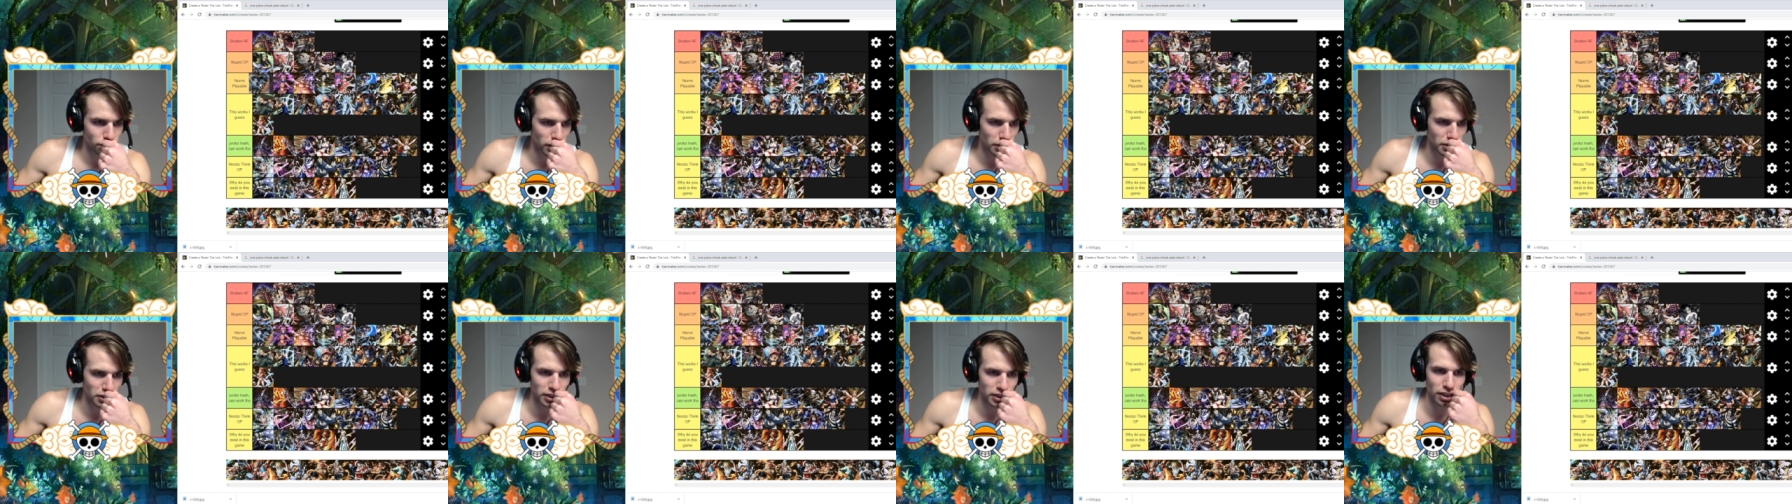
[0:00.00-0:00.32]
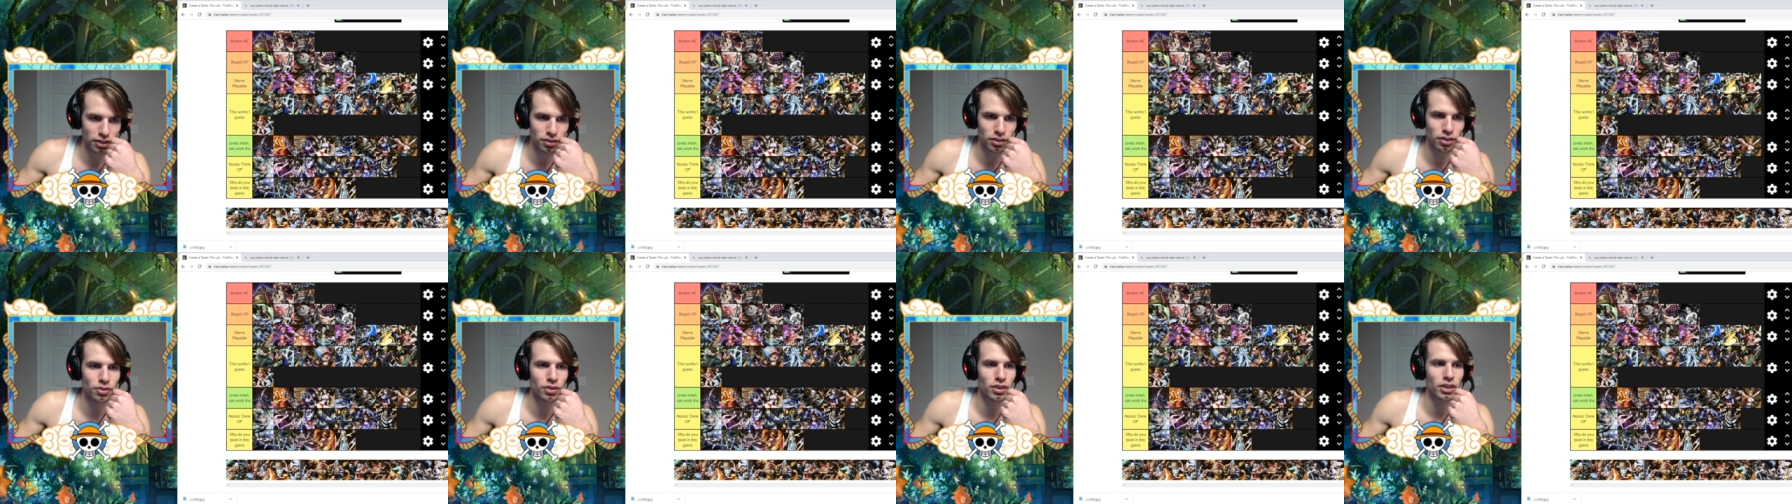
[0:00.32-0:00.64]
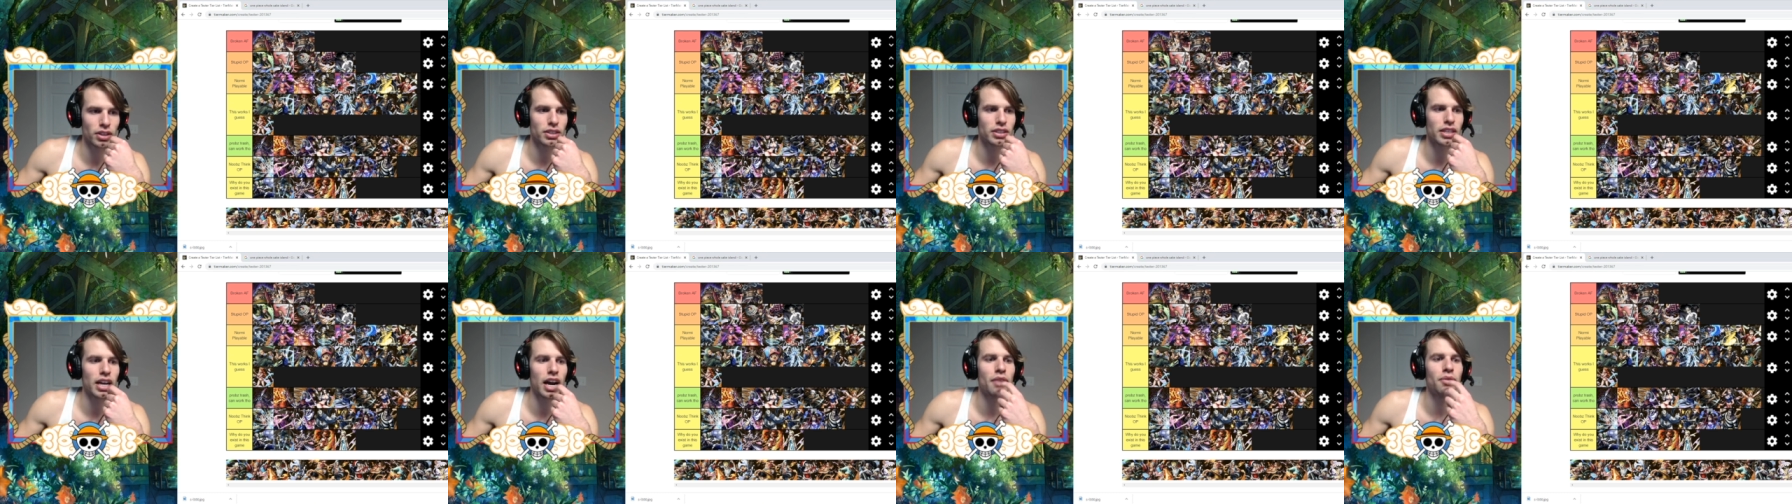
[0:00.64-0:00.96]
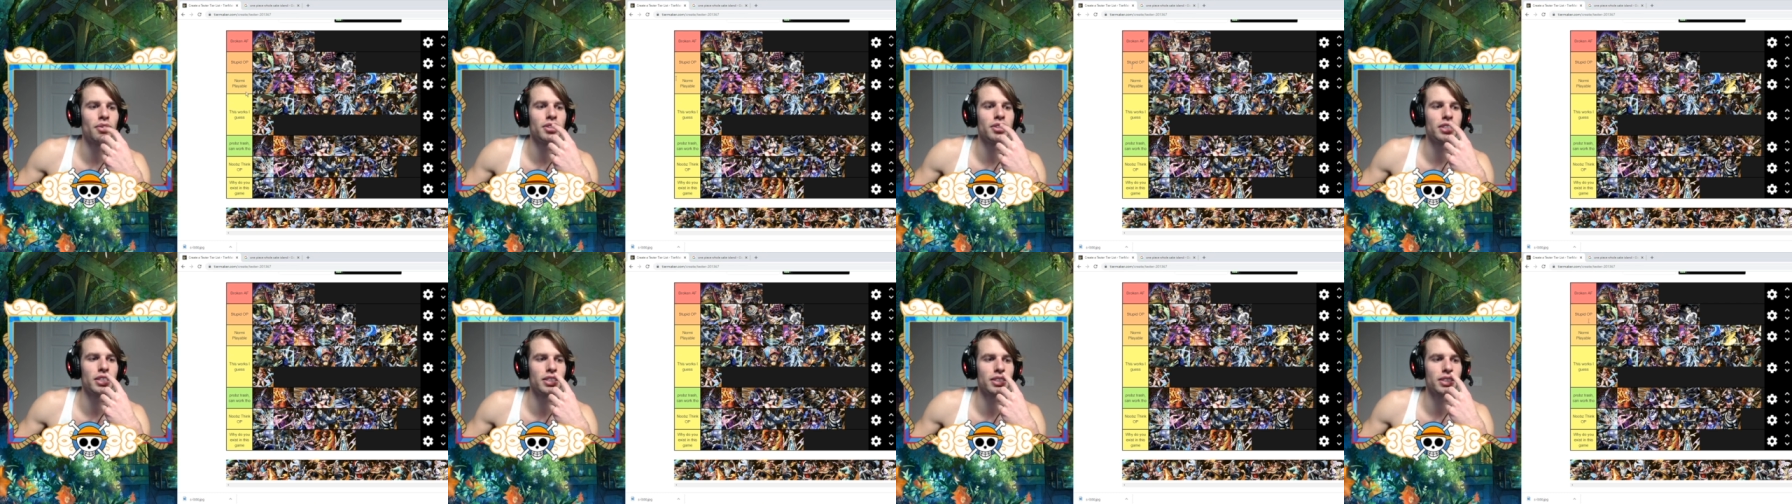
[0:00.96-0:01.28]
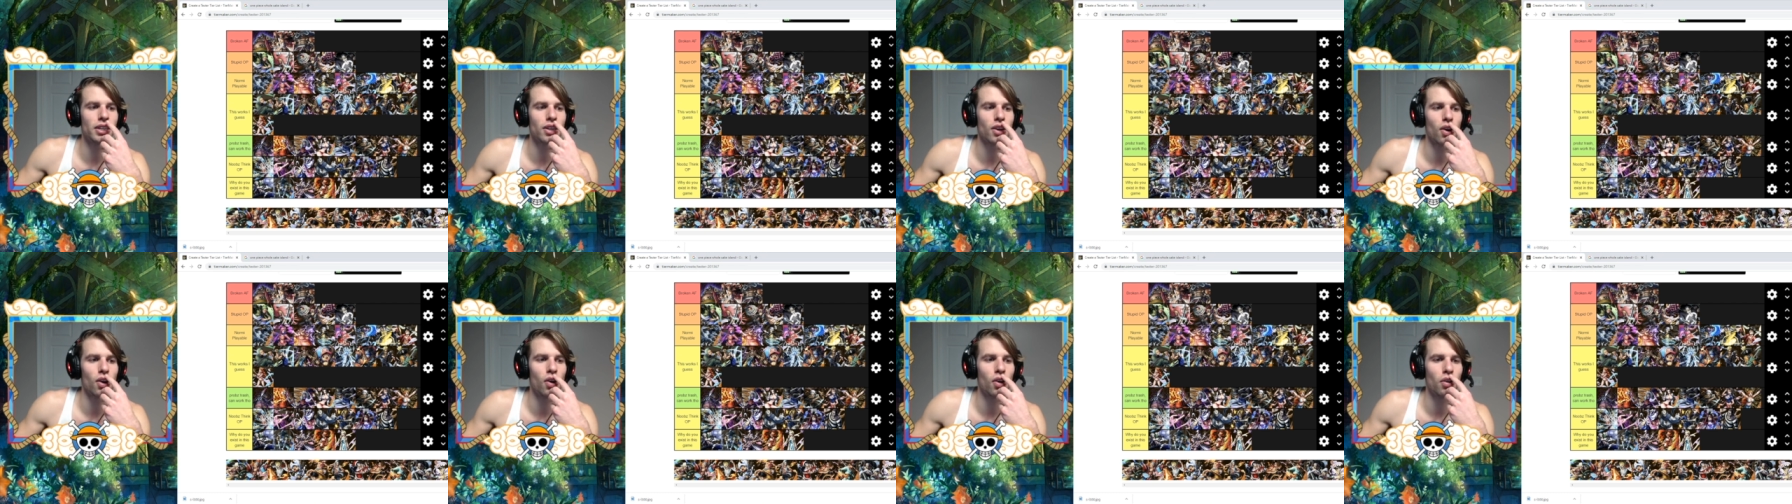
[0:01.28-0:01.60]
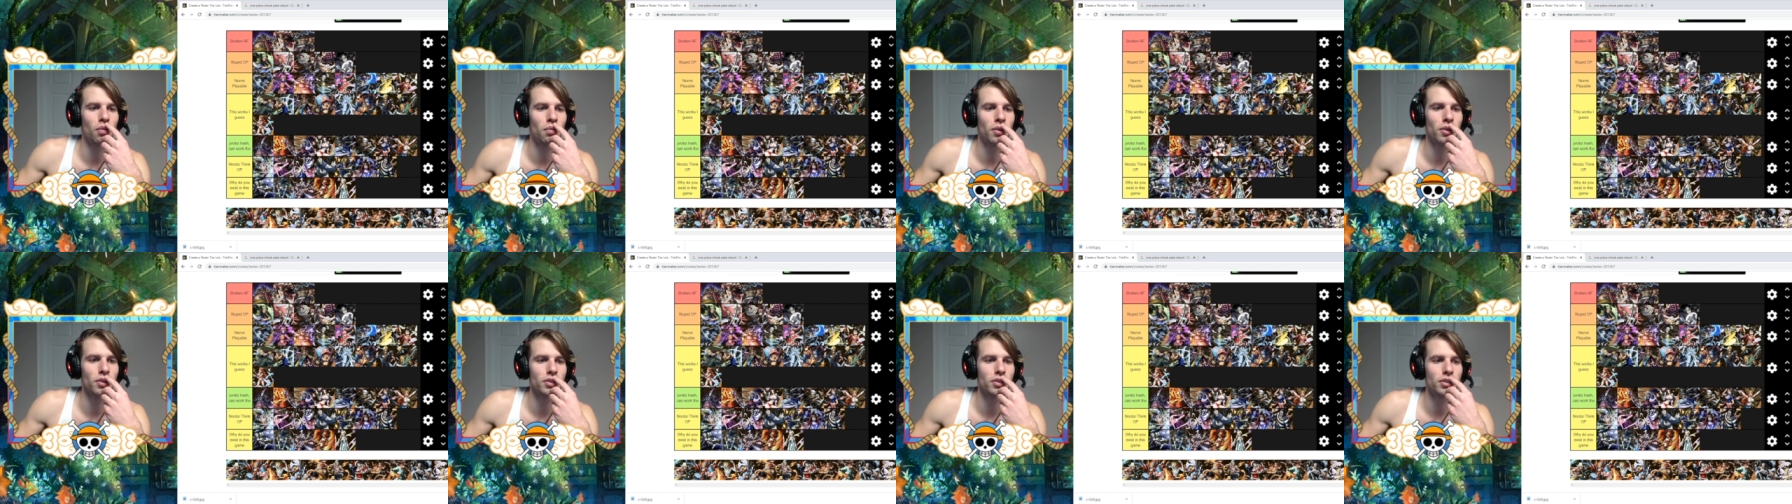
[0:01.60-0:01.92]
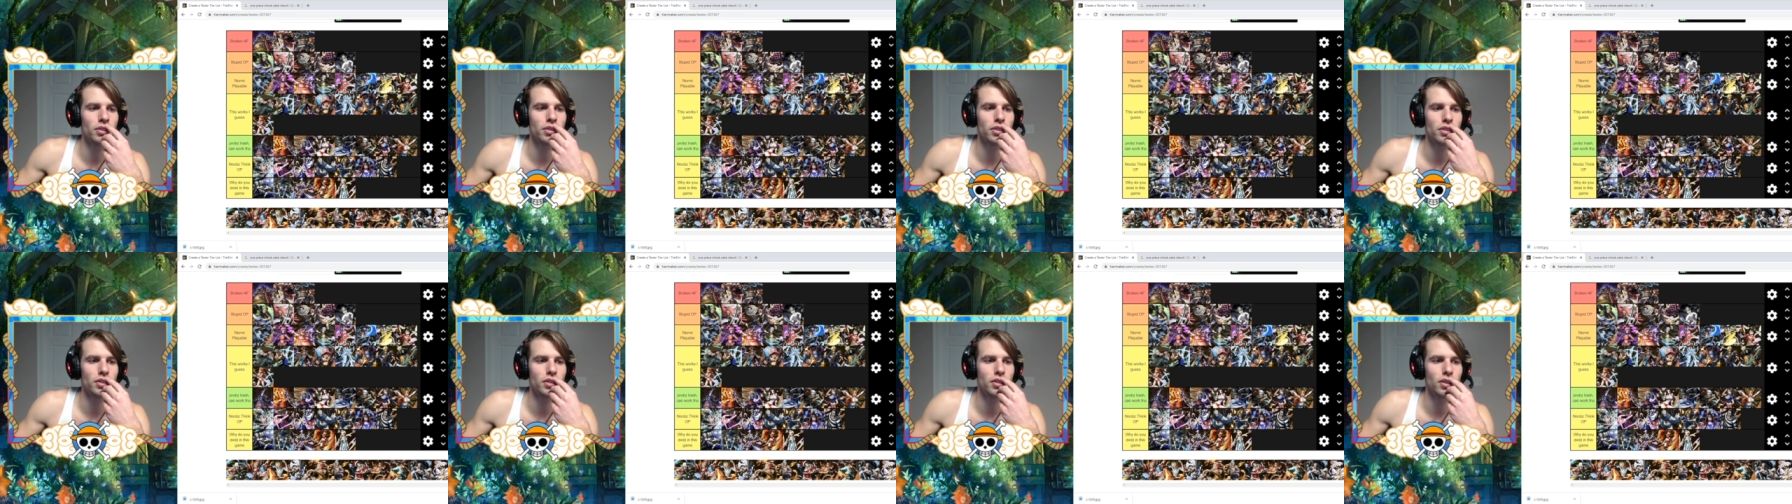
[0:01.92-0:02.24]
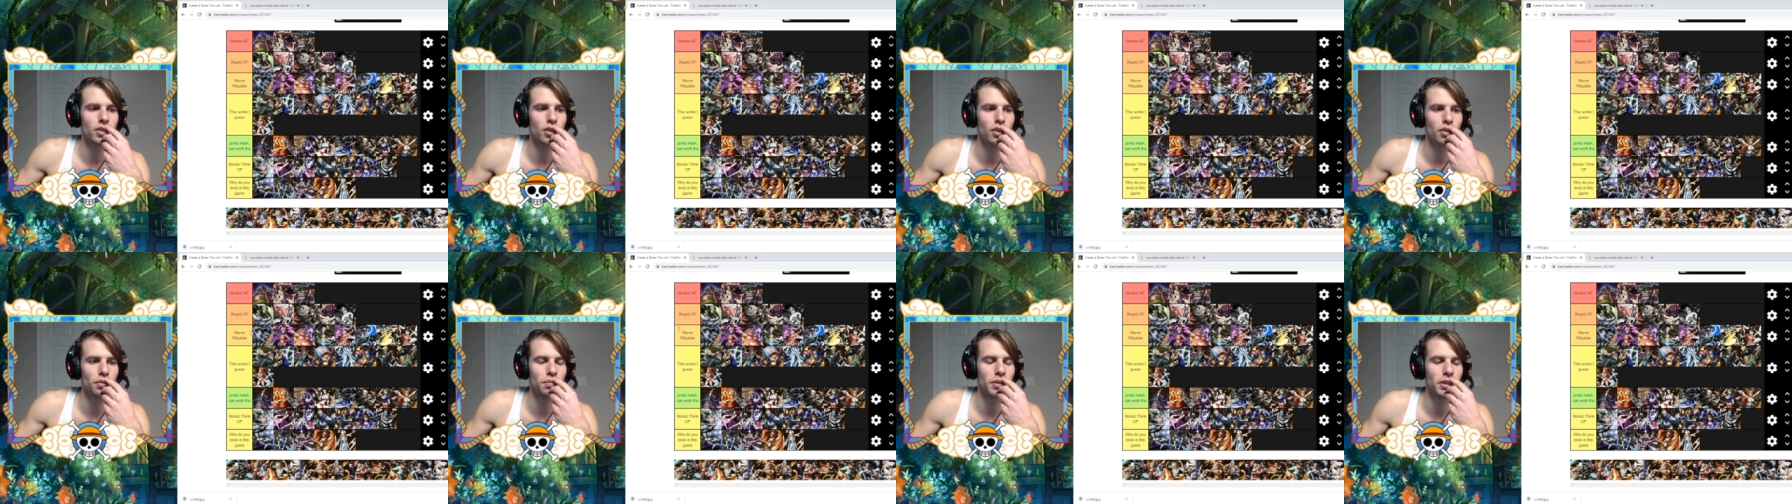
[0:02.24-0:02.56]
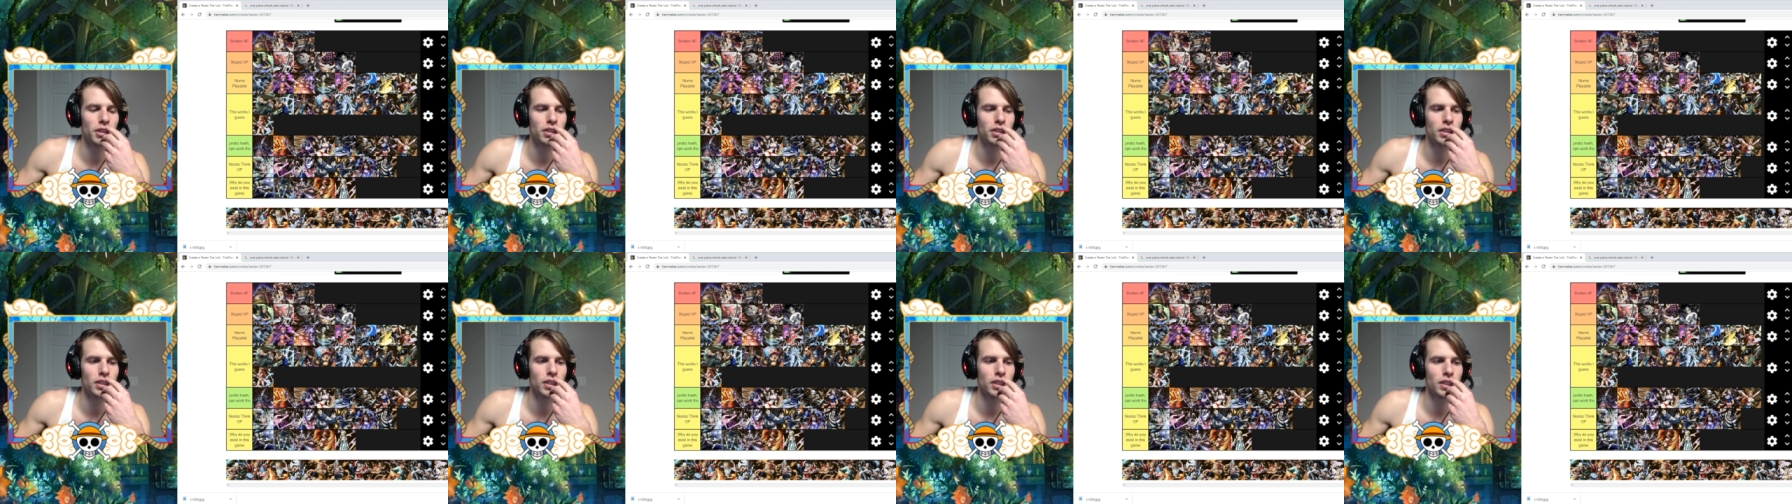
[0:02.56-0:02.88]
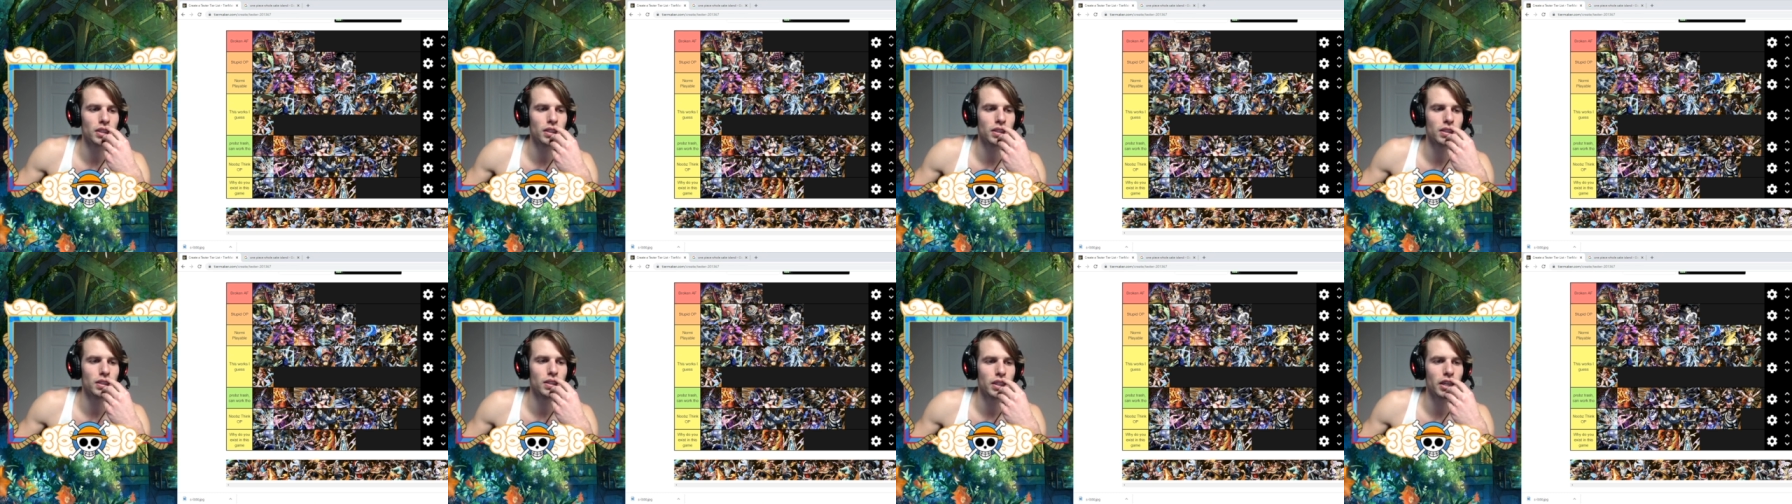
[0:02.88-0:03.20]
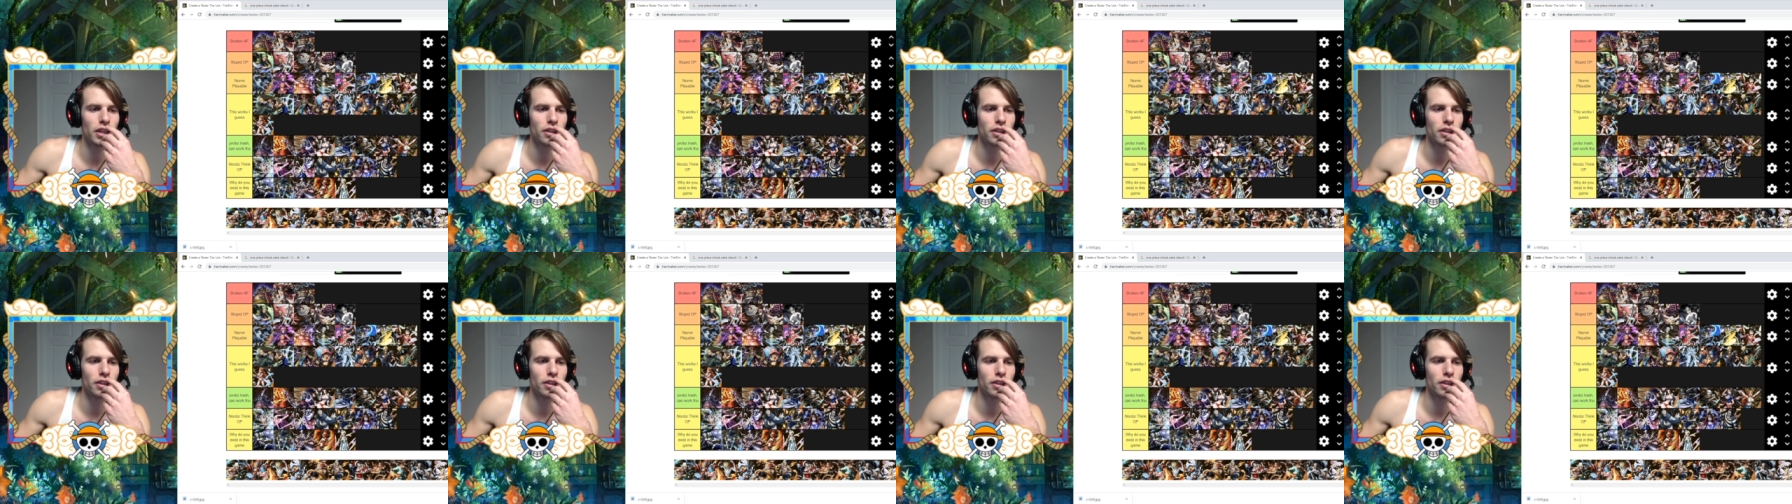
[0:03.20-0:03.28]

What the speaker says: He's definitely one of the top ones. He's like almost OP tier.